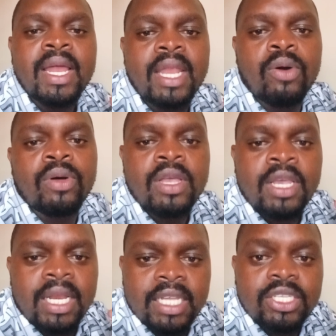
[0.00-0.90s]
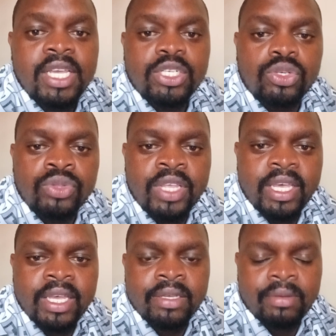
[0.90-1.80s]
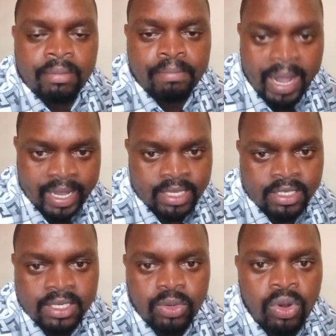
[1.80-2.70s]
Now, let's get to the backend.